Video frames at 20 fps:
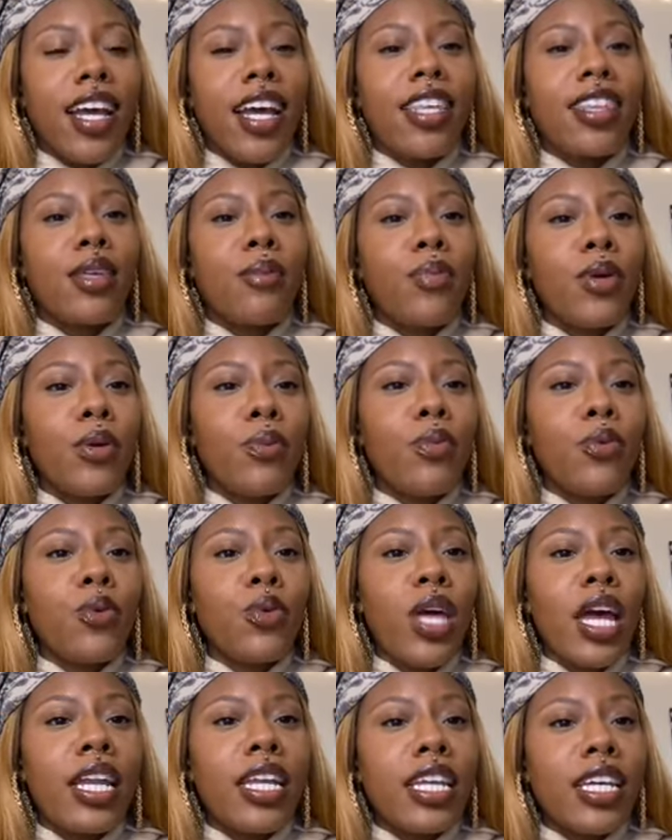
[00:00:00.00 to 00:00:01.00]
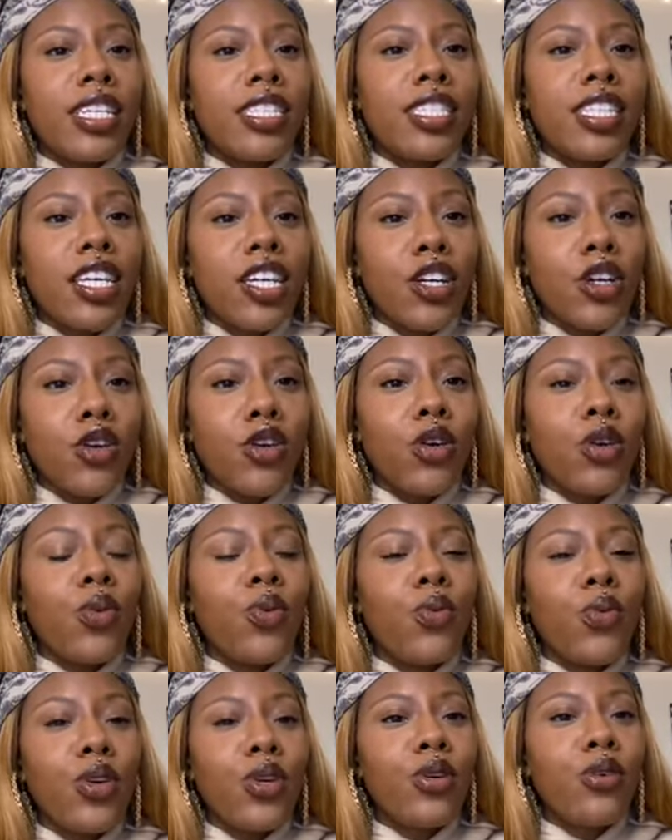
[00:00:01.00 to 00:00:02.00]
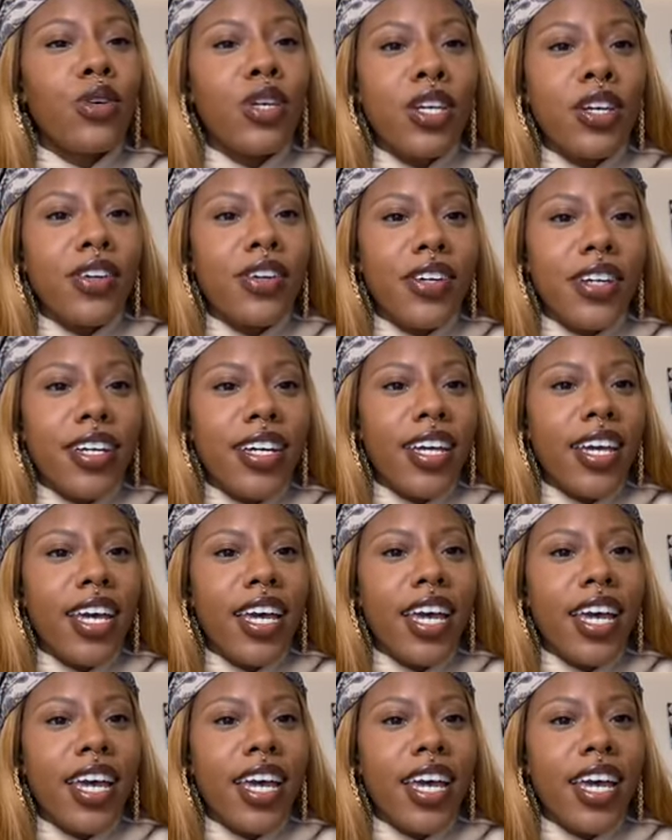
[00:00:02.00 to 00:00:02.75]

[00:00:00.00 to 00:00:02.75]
And the people that need to hear it will hear it.